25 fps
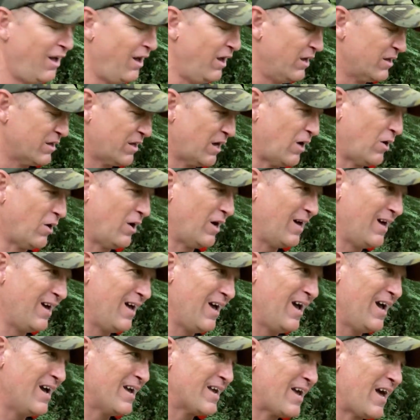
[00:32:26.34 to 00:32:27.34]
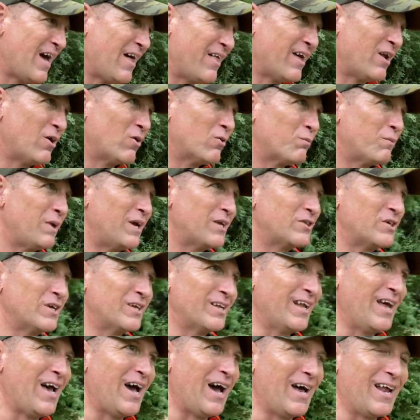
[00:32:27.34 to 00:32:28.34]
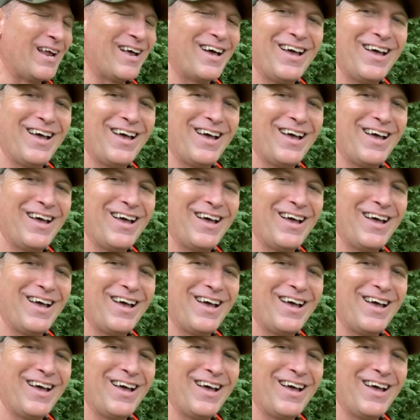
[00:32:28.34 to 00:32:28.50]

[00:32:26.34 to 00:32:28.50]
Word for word: So, yeah, they don't mention that,